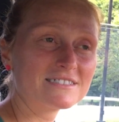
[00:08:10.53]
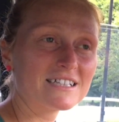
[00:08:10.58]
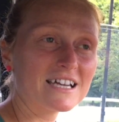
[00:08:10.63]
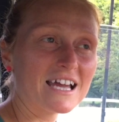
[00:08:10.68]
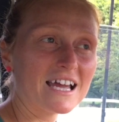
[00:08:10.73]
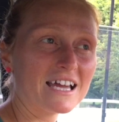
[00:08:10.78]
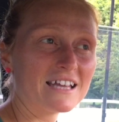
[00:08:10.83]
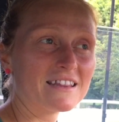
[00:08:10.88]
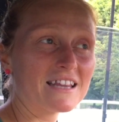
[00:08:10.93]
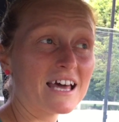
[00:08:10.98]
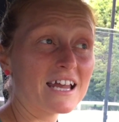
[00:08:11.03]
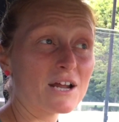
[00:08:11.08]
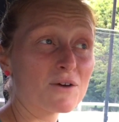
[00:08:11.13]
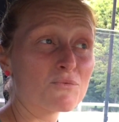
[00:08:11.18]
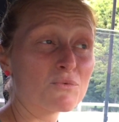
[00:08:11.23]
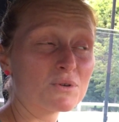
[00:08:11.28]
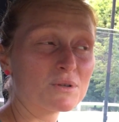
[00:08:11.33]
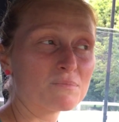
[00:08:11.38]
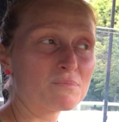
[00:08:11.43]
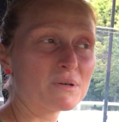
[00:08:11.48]
and that I
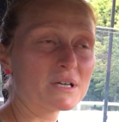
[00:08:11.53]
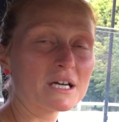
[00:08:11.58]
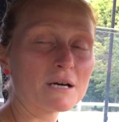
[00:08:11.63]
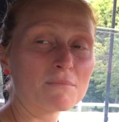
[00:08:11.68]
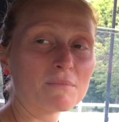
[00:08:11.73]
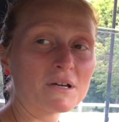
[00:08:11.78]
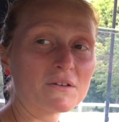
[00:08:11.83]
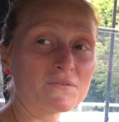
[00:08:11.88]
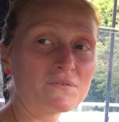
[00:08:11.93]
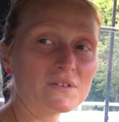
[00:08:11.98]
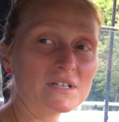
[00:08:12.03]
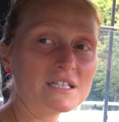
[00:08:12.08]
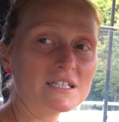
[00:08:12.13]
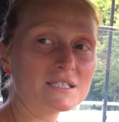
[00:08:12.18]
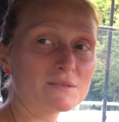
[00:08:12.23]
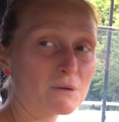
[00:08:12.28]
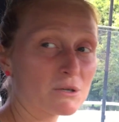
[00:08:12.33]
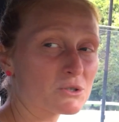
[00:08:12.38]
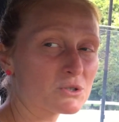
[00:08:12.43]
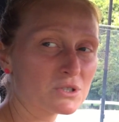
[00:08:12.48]
wouldn't pick up my feet,
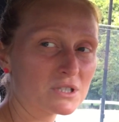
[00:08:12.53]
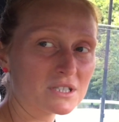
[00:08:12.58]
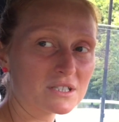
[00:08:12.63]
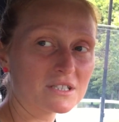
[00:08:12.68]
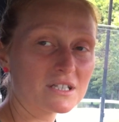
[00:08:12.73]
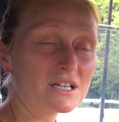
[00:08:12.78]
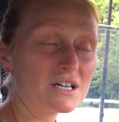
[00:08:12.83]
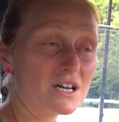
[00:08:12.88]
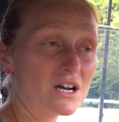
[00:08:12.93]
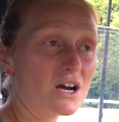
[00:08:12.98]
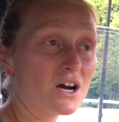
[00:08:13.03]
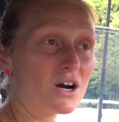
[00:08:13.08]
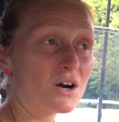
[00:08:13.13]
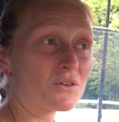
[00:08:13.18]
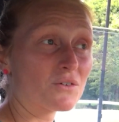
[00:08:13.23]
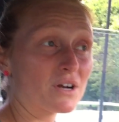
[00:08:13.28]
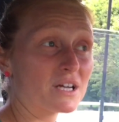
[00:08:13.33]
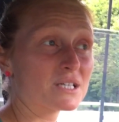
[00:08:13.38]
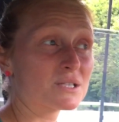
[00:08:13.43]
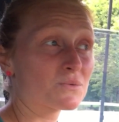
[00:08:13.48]
especially in a
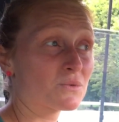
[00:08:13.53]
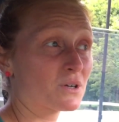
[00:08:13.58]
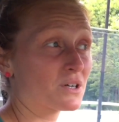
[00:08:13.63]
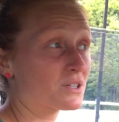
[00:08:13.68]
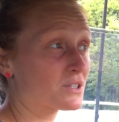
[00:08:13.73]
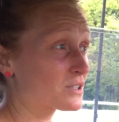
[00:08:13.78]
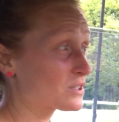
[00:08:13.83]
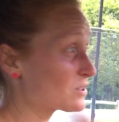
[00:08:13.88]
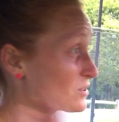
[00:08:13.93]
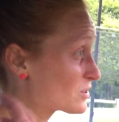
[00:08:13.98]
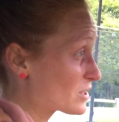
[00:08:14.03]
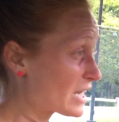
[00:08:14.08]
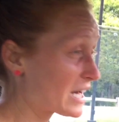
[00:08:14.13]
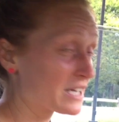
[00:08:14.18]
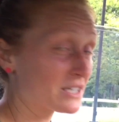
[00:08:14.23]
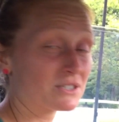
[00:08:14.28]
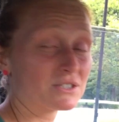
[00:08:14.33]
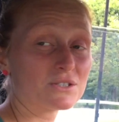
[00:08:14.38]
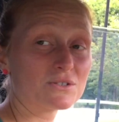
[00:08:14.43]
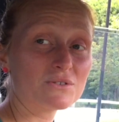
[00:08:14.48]
race where you
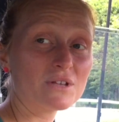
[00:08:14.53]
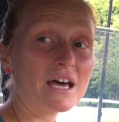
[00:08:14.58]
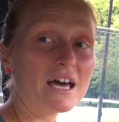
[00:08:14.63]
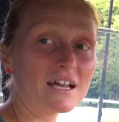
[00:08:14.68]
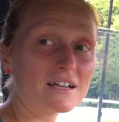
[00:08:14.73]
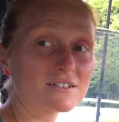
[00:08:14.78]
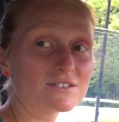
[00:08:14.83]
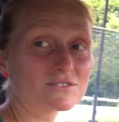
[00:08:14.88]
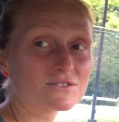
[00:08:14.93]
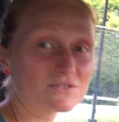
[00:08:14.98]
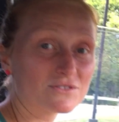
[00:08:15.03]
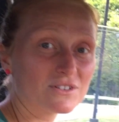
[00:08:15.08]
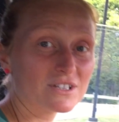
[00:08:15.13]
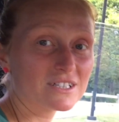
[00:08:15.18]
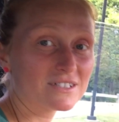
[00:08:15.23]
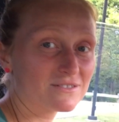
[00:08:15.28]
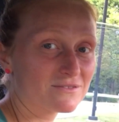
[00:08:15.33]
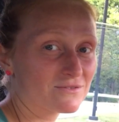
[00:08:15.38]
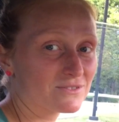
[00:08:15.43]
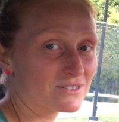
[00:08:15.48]
gotta do that,
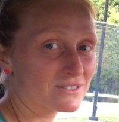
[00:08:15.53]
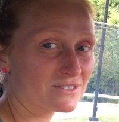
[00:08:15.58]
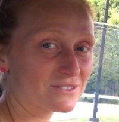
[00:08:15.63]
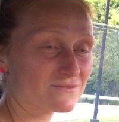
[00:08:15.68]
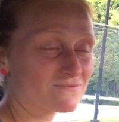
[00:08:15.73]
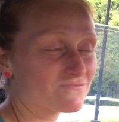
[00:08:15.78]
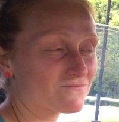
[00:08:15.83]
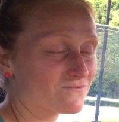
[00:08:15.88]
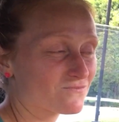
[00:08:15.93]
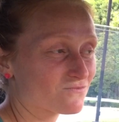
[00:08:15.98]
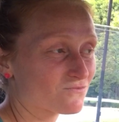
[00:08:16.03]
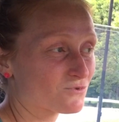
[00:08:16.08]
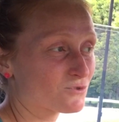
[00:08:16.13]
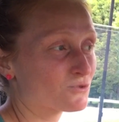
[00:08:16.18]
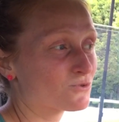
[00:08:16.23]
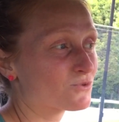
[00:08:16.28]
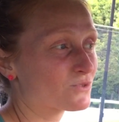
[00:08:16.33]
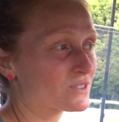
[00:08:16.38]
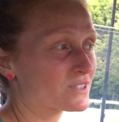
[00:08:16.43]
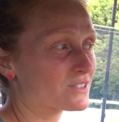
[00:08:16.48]
like with the
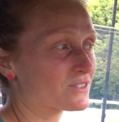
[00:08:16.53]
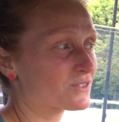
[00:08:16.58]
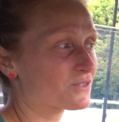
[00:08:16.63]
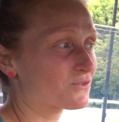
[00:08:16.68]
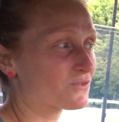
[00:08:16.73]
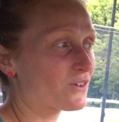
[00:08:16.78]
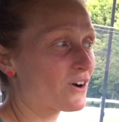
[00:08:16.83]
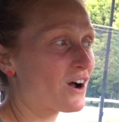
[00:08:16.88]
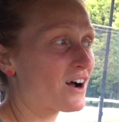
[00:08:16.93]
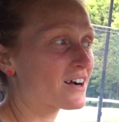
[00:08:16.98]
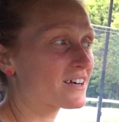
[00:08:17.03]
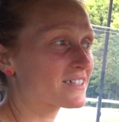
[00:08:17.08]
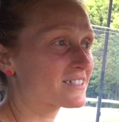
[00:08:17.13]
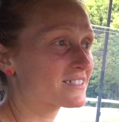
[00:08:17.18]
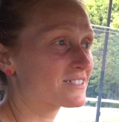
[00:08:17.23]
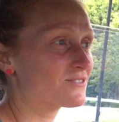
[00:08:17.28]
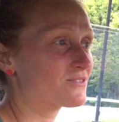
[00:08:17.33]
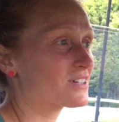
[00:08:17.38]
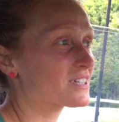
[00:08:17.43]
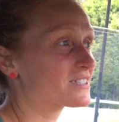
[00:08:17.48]
roots and the
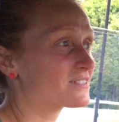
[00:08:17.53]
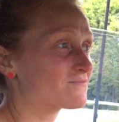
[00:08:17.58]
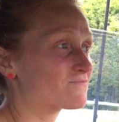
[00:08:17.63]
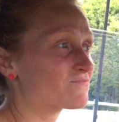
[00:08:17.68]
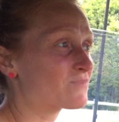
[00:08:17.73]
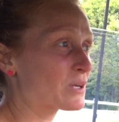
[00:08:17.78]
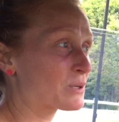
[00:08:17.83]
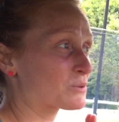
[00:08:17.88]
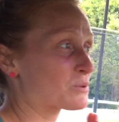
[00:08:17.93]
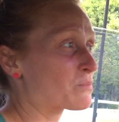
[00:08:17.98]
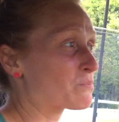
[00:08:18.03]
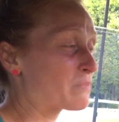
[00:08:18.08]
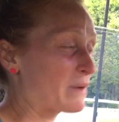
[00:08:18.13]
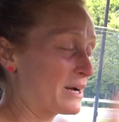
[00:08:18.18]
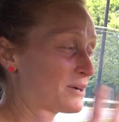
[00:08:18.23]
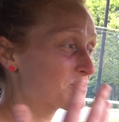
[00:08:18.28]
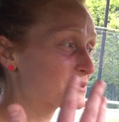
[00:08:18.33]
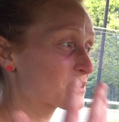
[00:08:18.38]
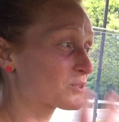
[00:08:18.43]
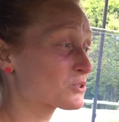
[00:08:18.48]
rocks, you gotta be able to
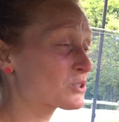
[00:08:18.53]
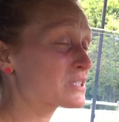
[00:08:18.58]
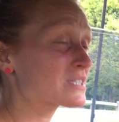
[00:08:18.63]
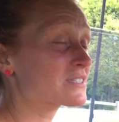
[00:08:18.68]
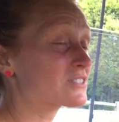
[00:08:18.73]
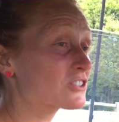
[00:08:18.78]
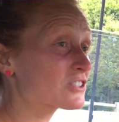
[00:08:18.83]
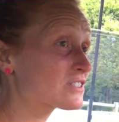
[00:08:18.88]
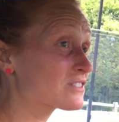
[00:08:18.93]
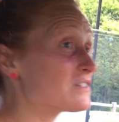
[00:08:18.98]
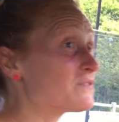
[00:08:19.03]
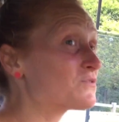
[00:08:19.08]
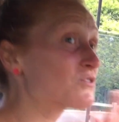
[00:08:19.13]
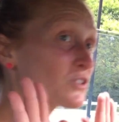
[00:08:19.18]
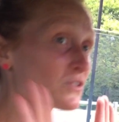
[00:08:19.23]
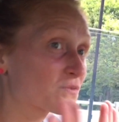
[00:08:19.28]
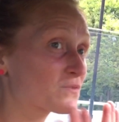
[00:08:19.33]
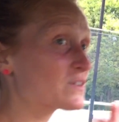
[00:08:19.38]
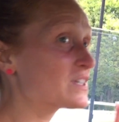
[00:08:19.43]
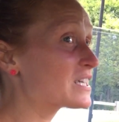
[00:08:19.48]
bounce or just lift
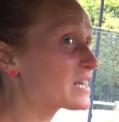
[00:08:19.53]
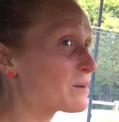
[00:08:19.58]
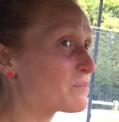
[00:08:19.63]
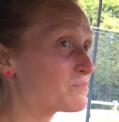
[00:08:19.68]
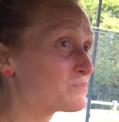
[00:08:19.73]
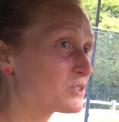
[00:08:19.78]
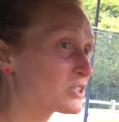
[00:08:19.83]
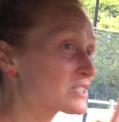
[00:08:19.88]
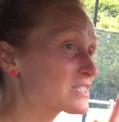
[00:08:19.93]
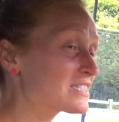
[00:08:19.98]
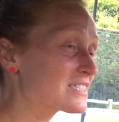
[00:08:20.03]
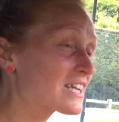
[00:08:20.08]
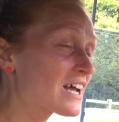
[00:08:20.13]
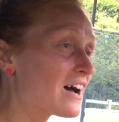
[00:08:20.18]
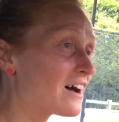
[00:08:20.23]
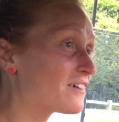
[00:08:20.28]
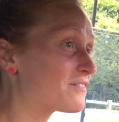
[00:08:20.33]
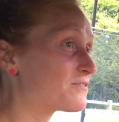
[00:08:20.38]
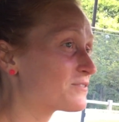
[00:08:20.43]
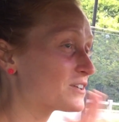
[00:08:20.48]
your feet up just
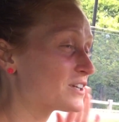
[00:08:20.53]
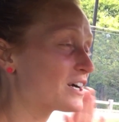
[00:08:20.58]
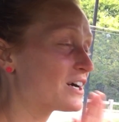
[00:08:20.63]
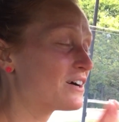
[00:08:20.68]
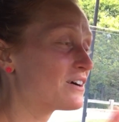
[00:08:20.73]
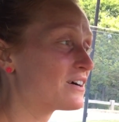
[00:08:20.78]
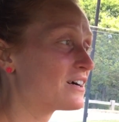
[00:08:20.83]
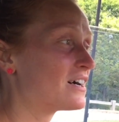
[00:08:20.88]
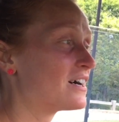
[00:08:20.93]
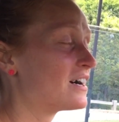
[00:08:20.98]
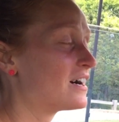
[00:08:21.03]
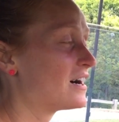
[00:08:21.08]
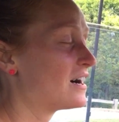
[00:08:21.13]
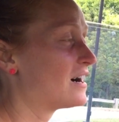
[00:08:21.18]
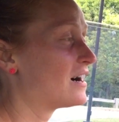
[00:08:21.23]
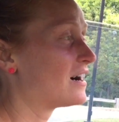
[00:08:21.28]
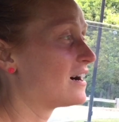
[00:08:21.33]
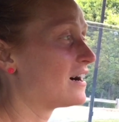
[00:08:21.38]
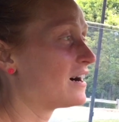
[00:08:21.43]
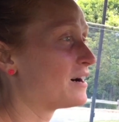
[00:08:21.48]
enough, you know?
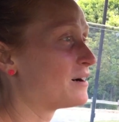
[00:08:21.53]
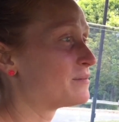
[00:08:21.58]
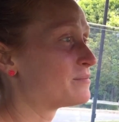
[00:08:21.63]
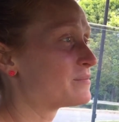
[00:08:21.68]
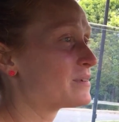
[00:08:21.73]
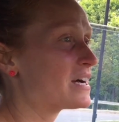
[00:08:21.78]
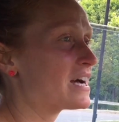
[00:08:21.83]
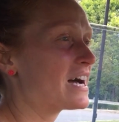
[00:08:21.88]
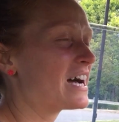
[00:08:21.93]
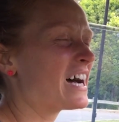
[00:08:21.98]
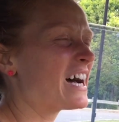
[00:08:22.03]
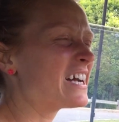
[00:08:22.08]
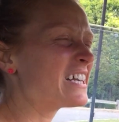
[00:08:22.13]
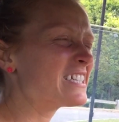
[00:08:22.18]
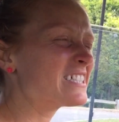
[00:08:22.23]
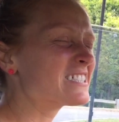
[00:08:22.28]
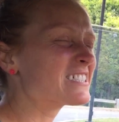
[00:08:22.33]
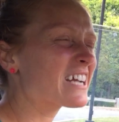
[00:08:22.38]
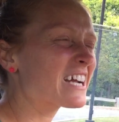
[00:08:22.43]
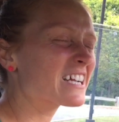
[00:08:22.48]

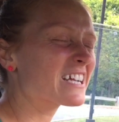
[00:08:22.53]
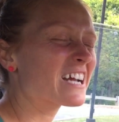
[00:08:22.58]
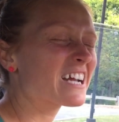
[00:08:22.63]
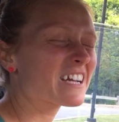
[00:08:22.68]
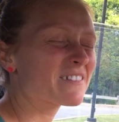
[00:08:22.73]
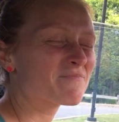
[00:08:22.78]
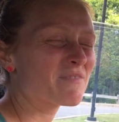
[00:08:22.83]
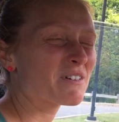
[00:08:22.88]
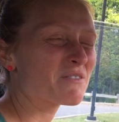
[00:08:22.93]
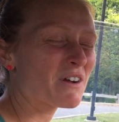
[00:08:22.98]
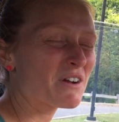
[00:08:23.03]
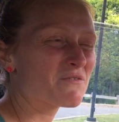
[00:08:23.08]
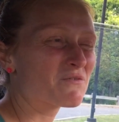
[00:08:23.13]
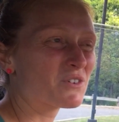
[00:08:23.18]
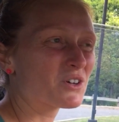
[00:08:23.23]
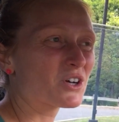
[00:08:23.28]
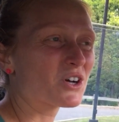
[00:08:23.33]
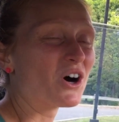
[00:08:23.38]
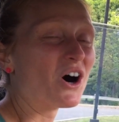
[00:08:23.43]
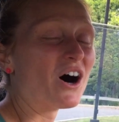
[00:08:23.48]
My right
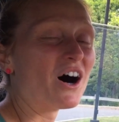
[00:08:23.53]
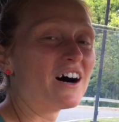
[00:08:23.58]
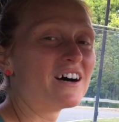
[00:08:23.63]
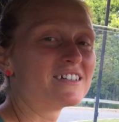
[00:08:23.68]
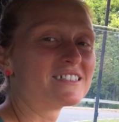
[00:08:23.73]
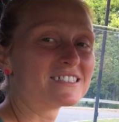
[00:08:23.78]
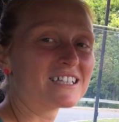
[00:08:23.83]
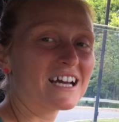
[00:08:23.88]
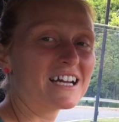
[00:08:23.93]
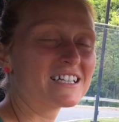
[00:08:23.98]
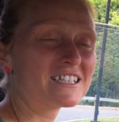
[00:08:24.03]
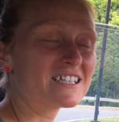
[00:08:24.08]
foot caught, and